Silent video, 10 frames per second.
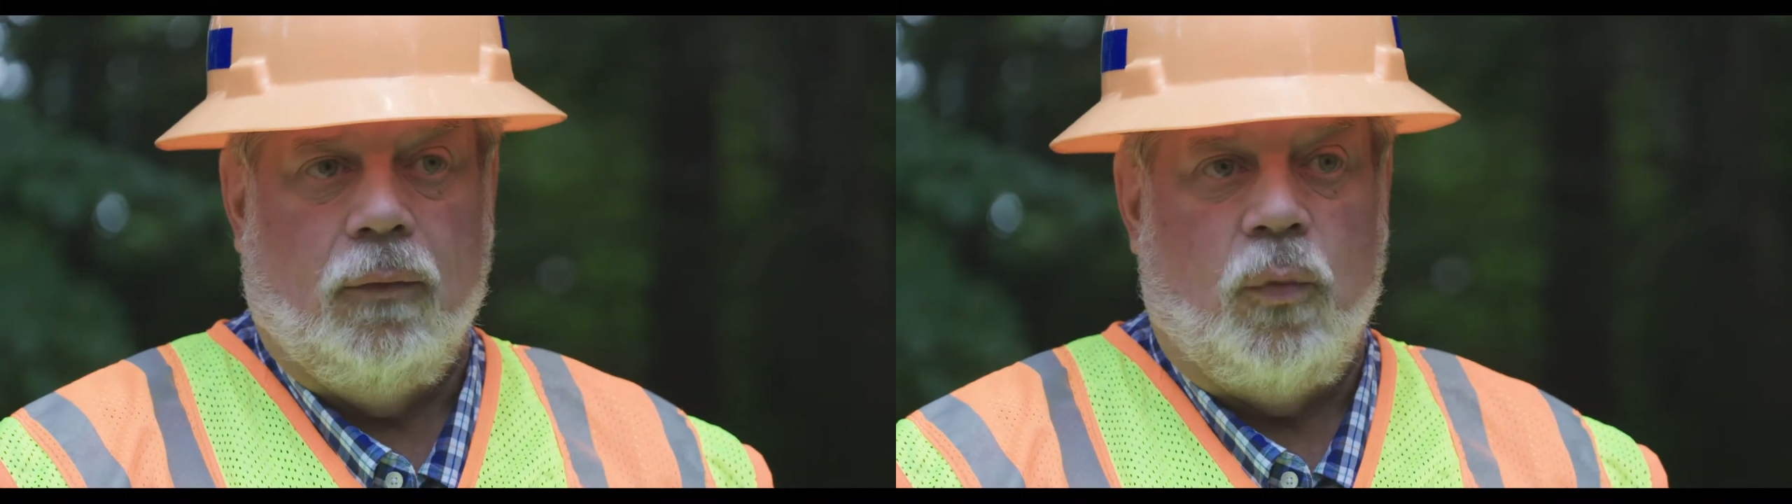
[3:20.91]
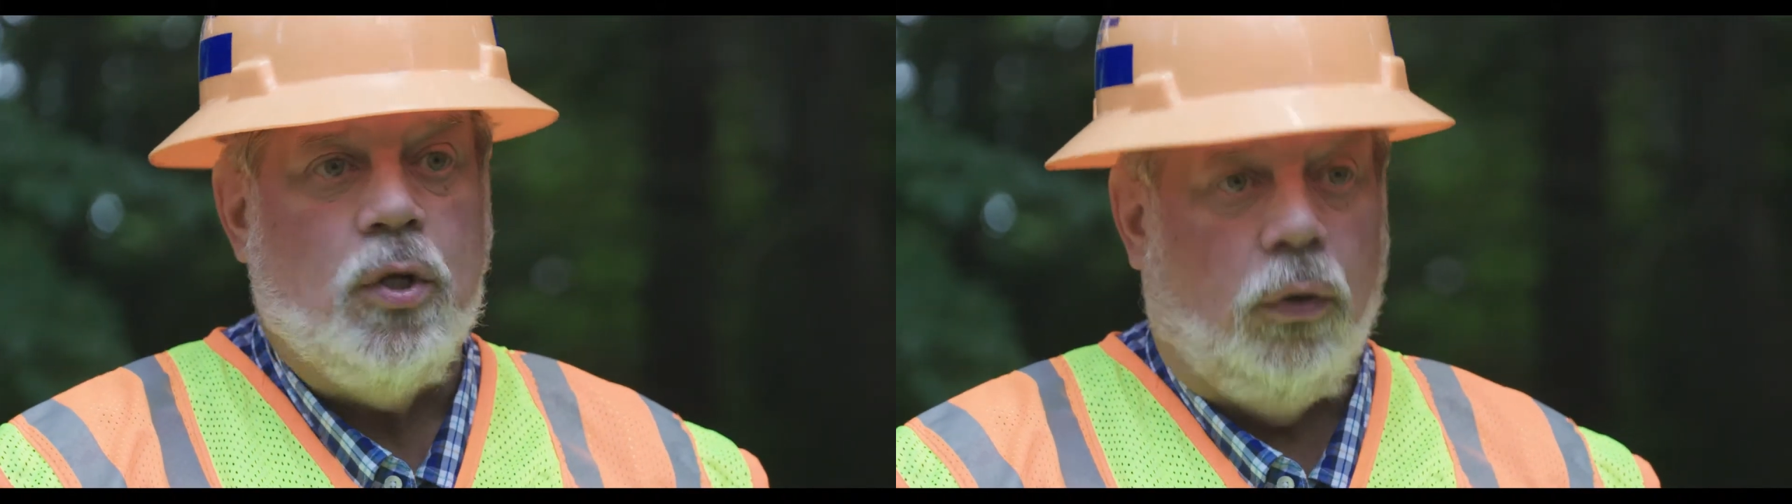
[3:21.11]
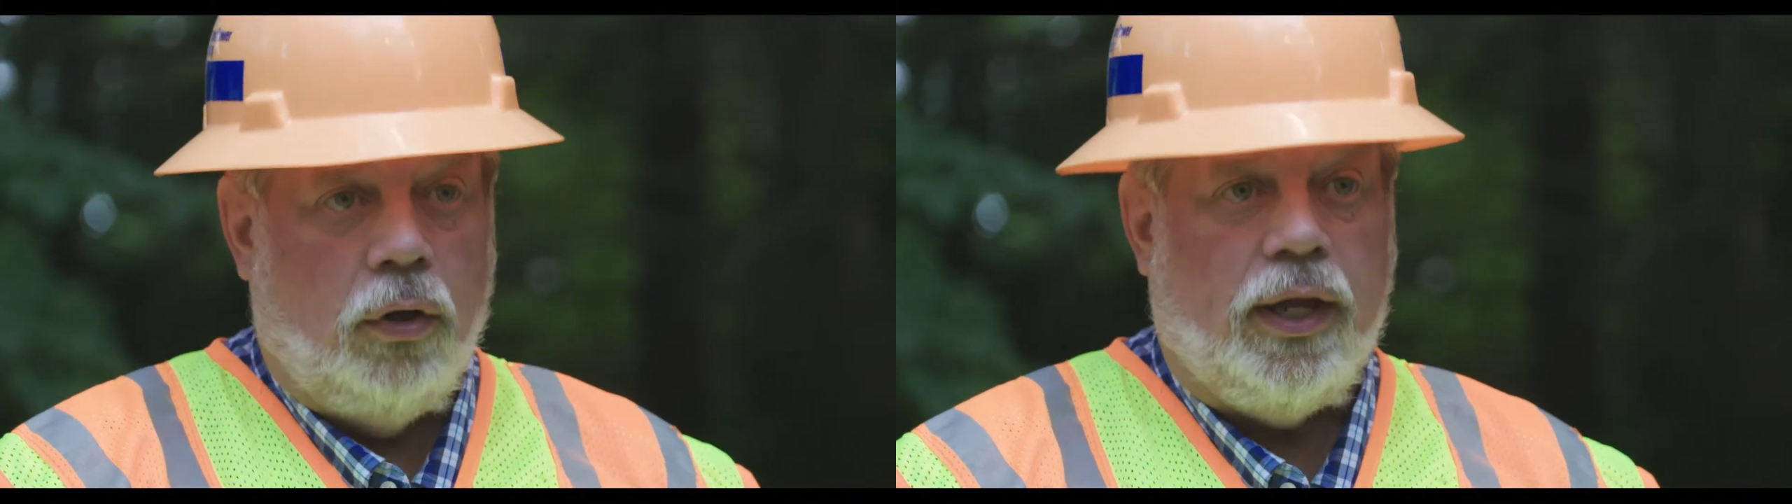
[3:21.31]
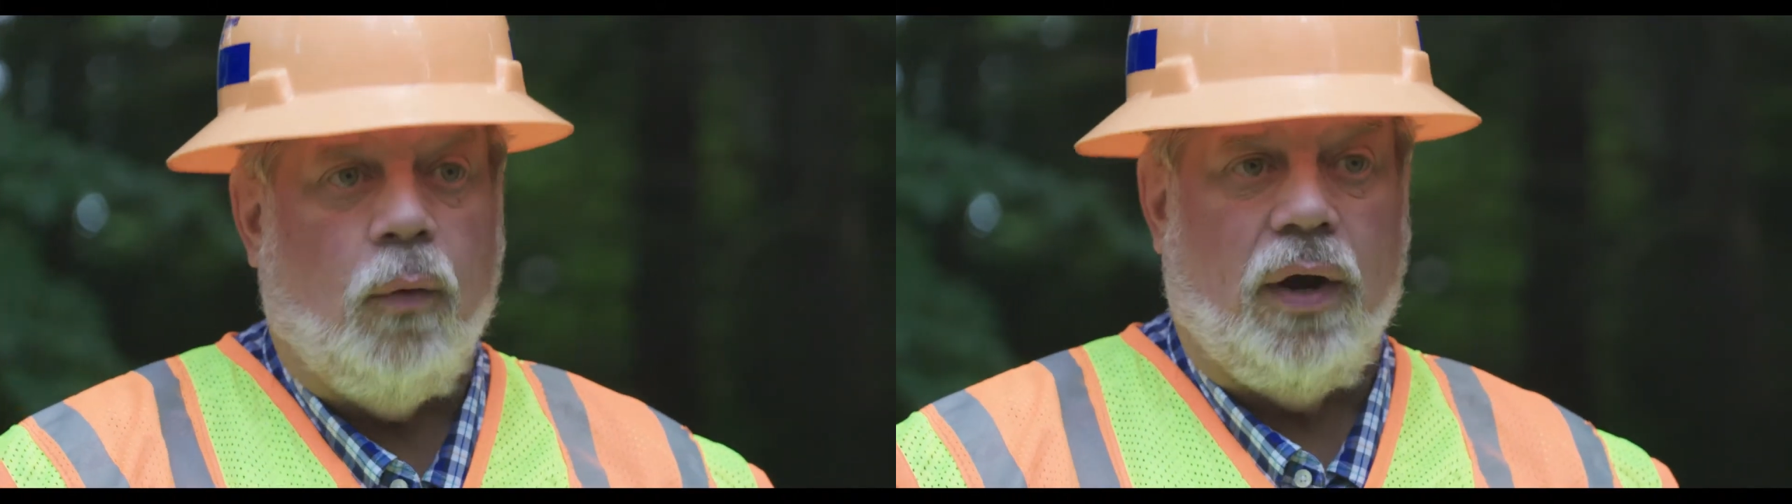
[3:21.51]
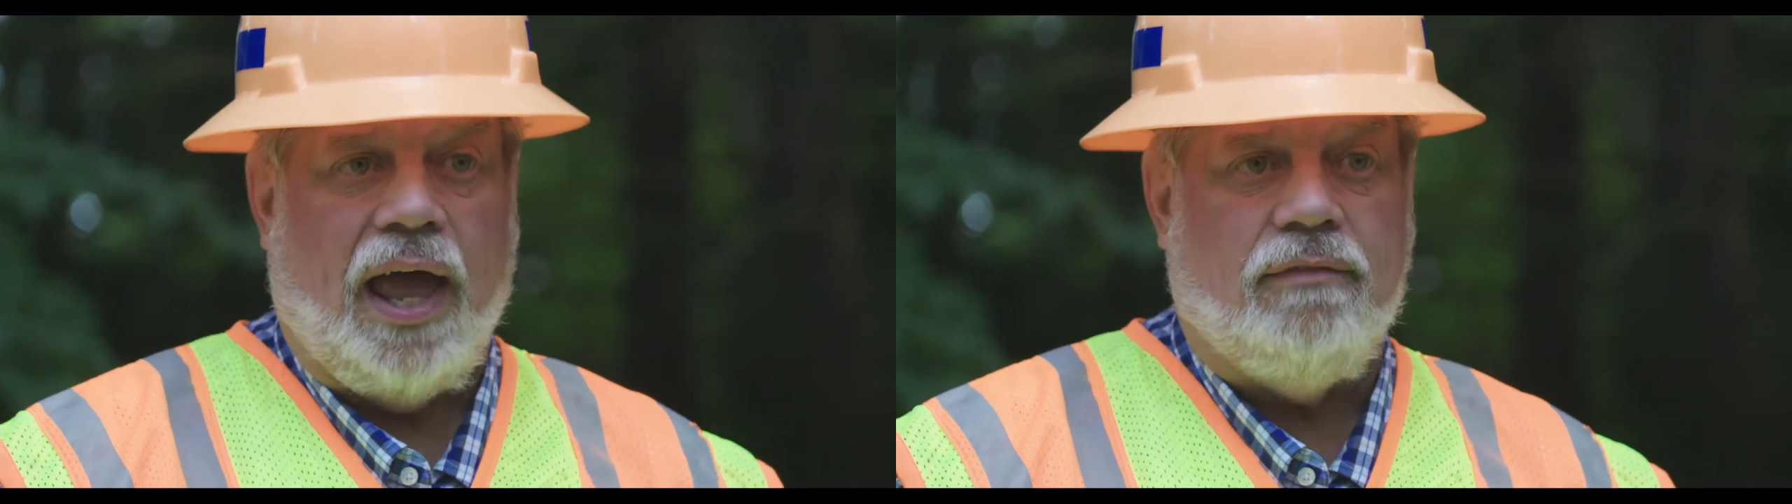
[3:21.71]
When you look at
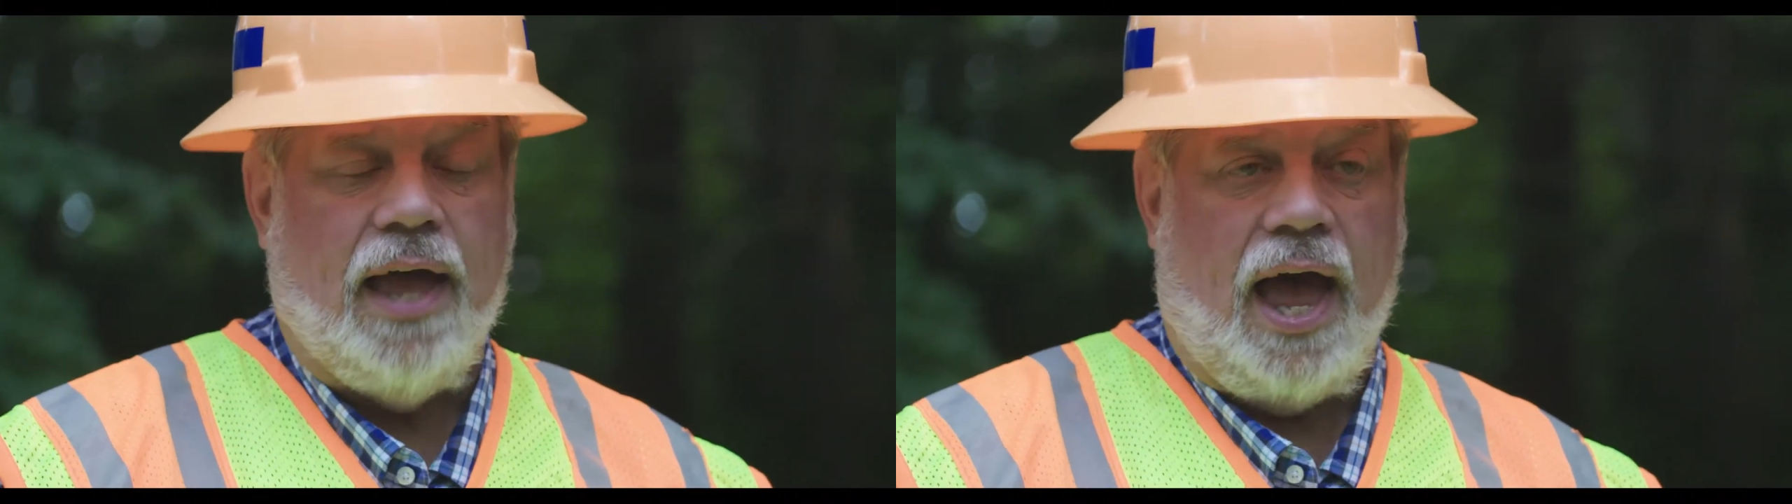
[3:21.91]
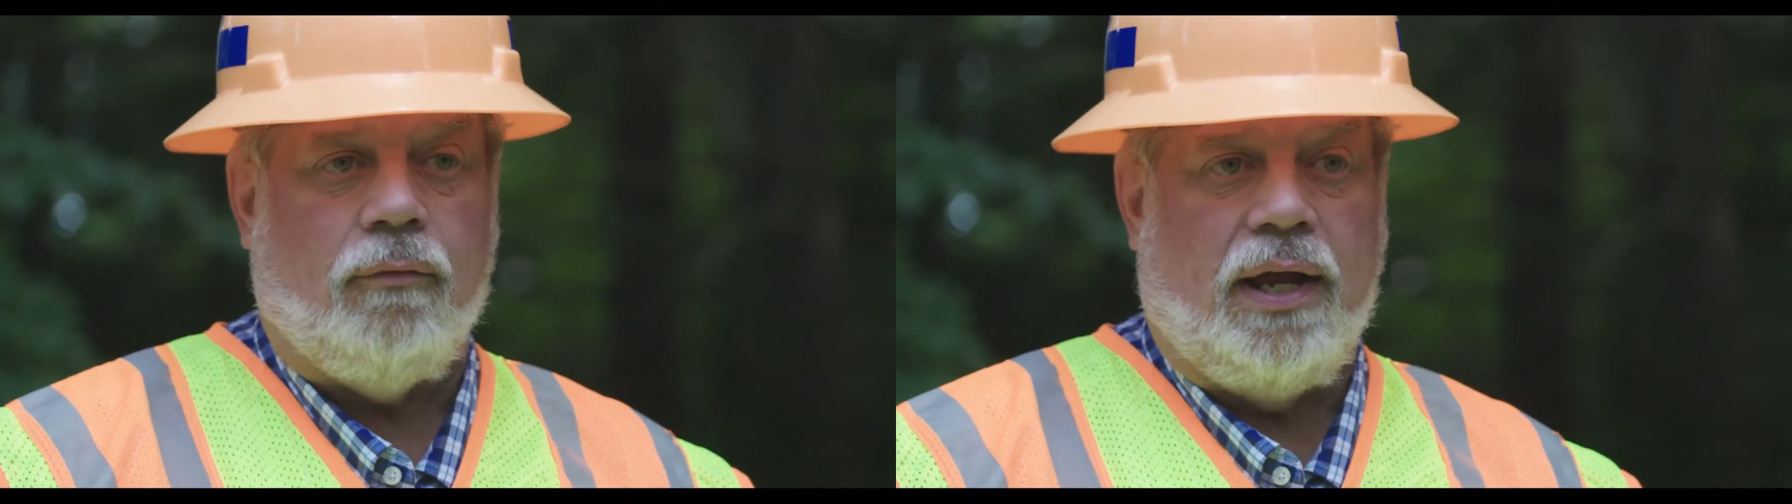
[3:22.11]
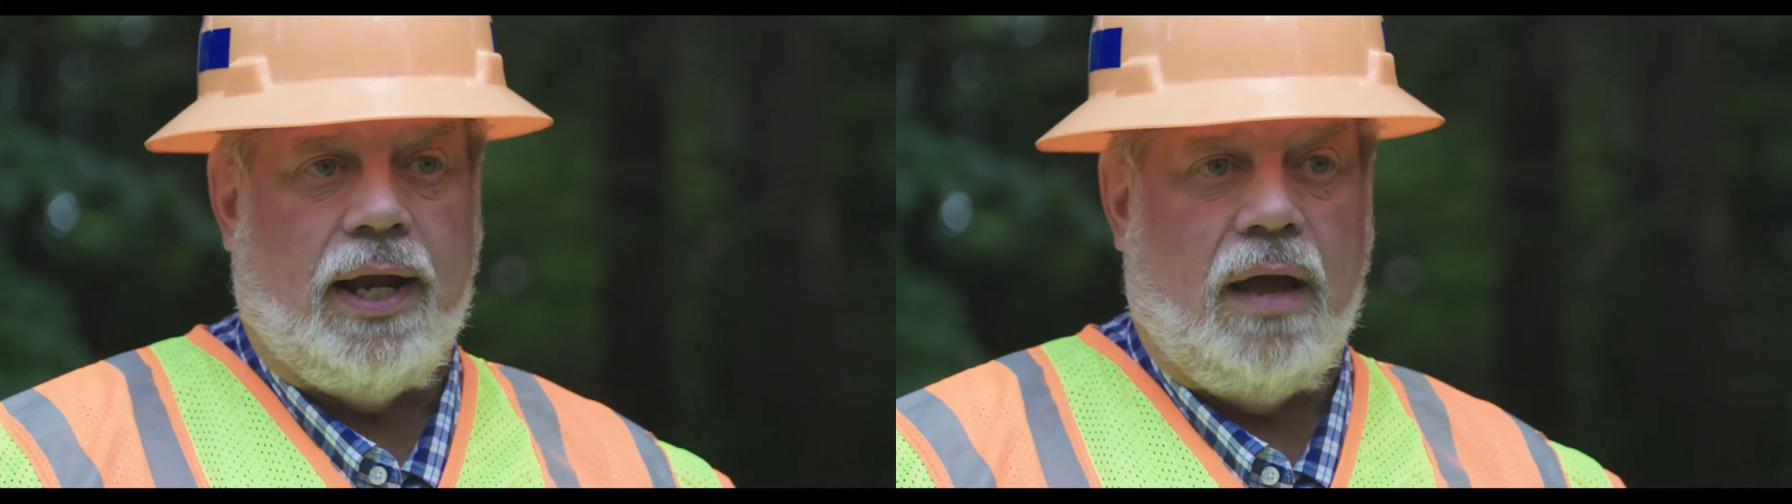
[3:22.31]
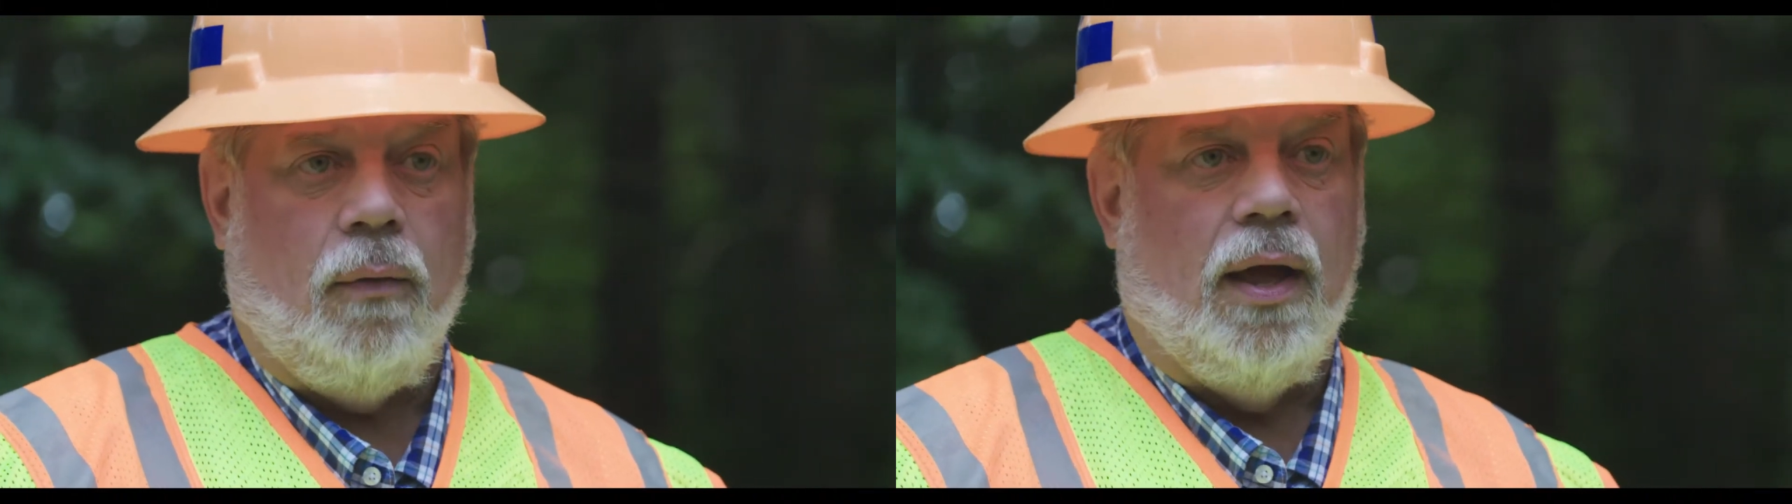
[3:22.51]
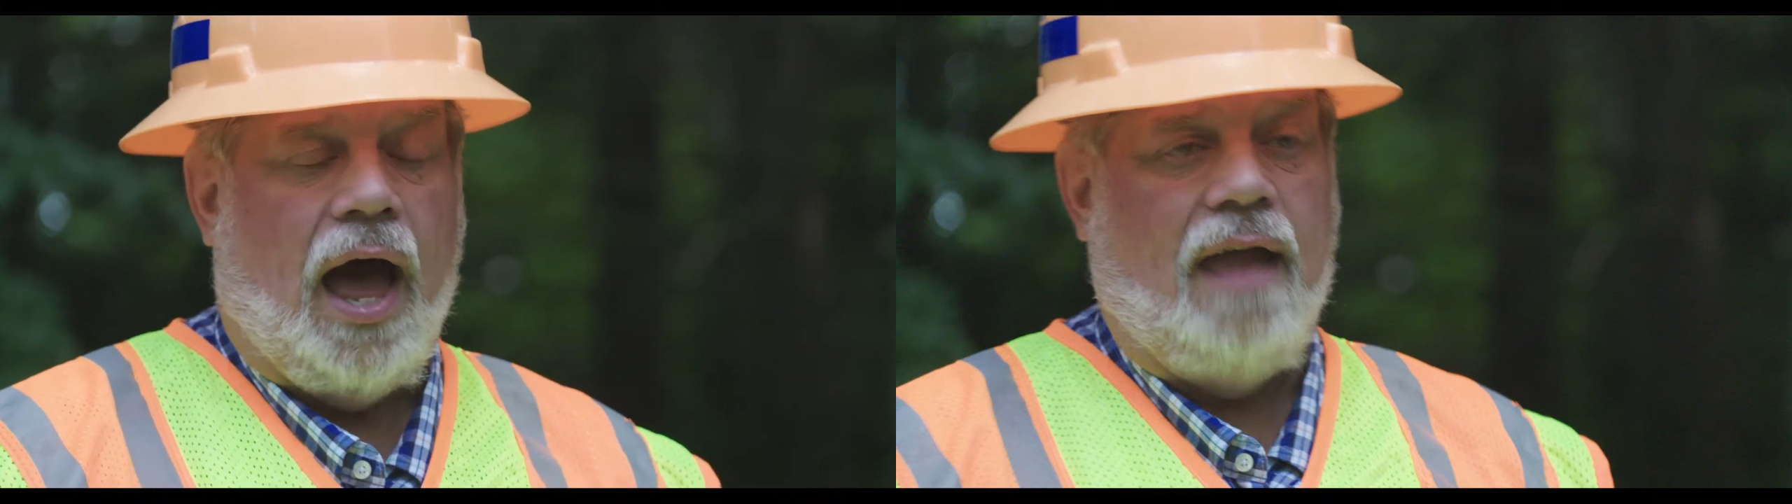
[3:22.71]
what I've got right now,